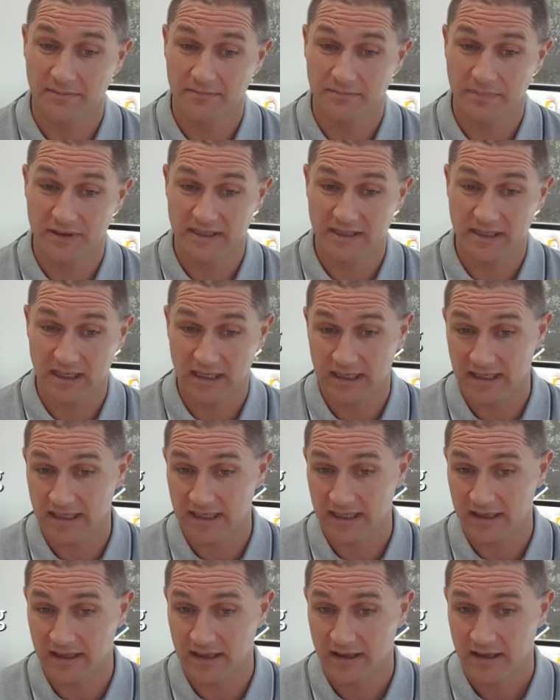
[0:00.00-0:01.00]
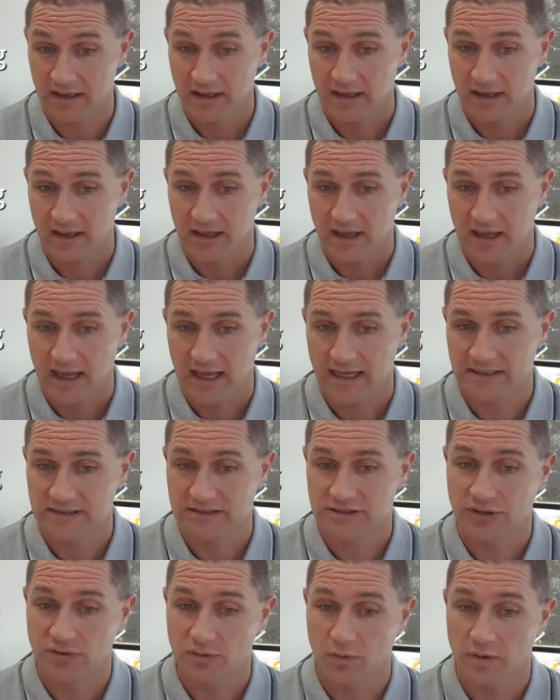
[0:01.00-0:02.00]
be clear
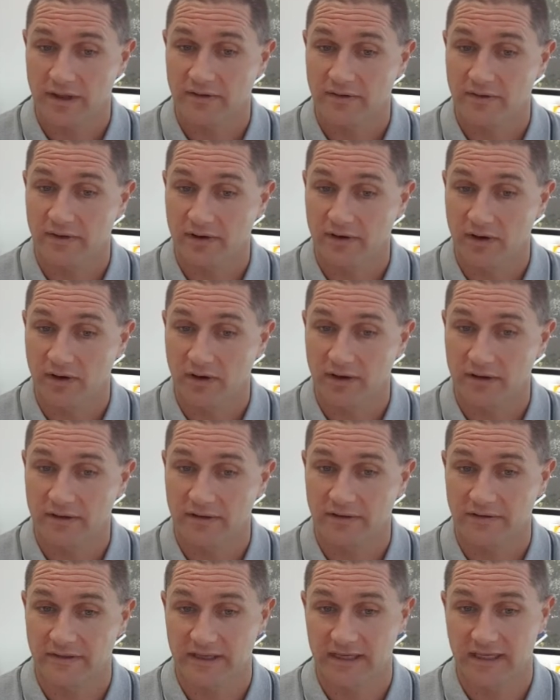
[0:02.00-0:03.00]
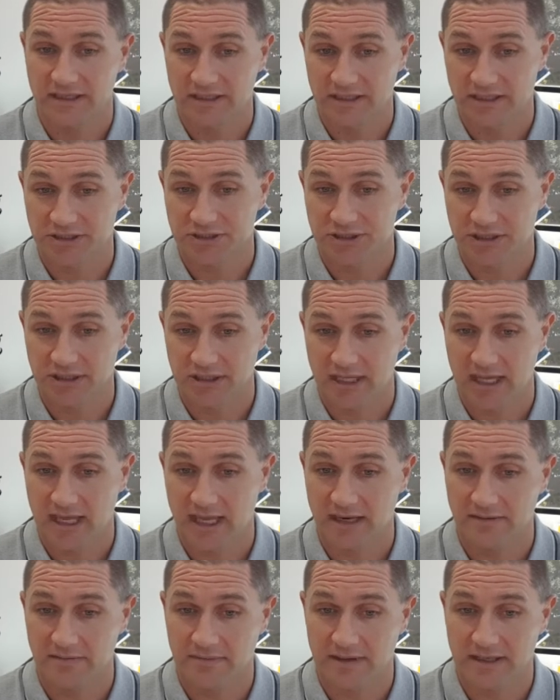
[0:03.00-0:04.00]
as to whether or not the condition
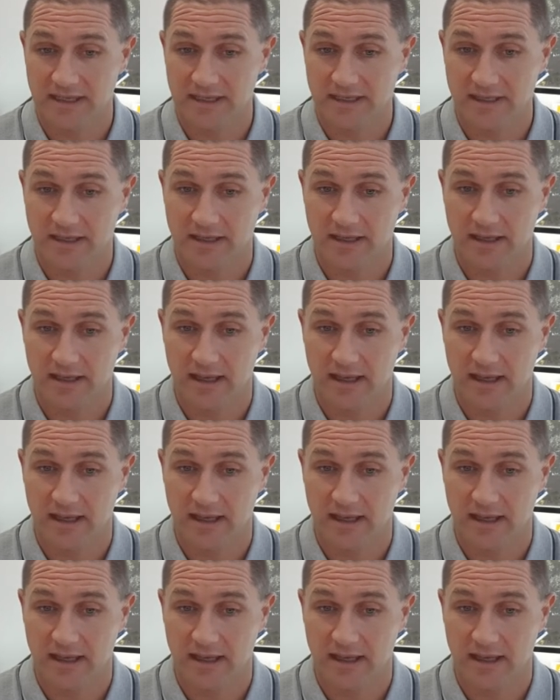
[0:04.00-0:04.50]
can be